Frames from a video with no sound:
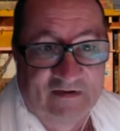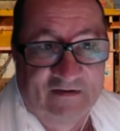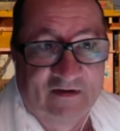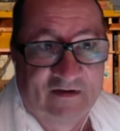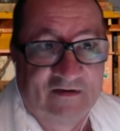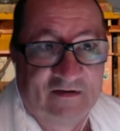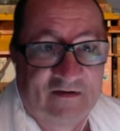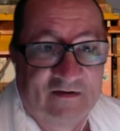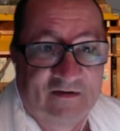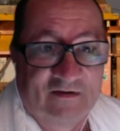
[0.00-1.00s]

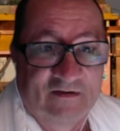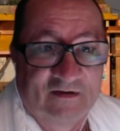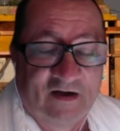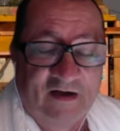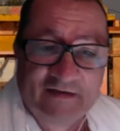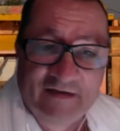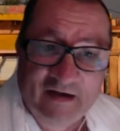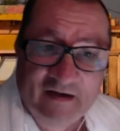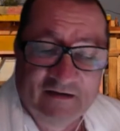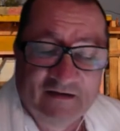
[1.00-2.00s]
And
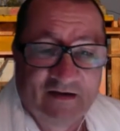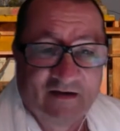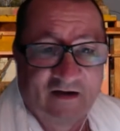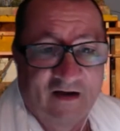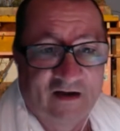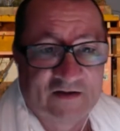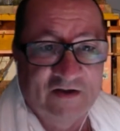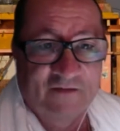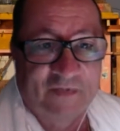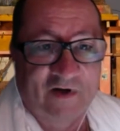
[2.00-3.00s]
then
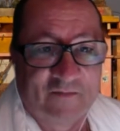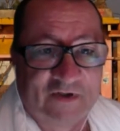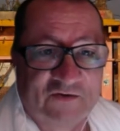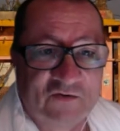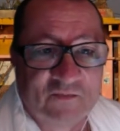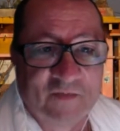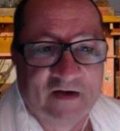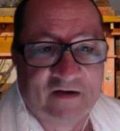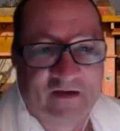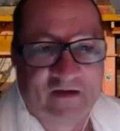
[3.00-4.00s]
Srila Prabhupada took
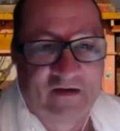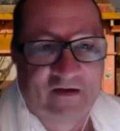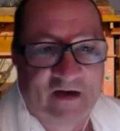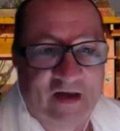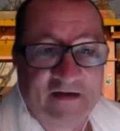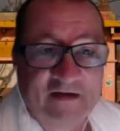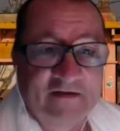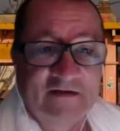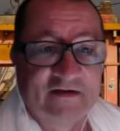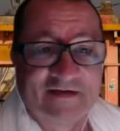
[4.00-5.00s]
me. And
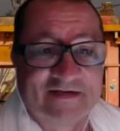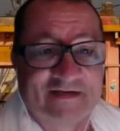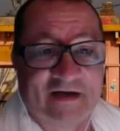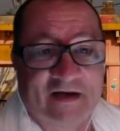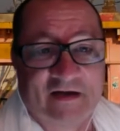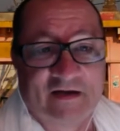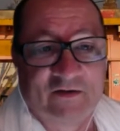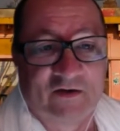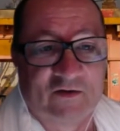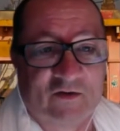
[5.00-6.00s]
he didn't say,
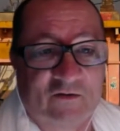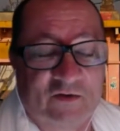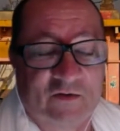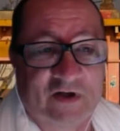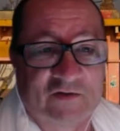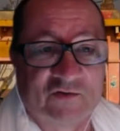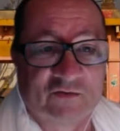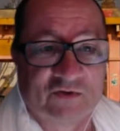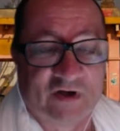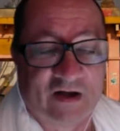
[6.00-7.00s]
you know, you are a
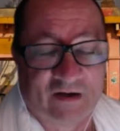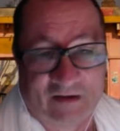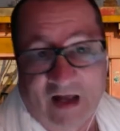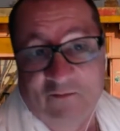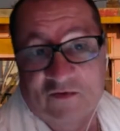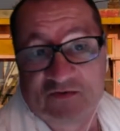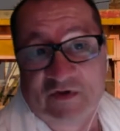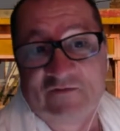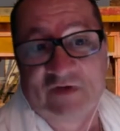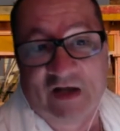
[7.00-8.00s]
Shudra. I wasn't
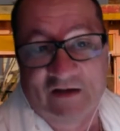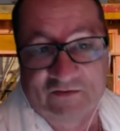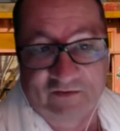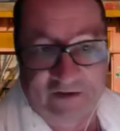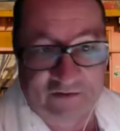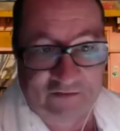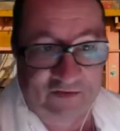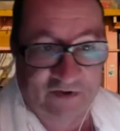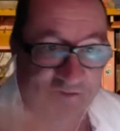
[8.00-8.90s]
even actually a Shudra.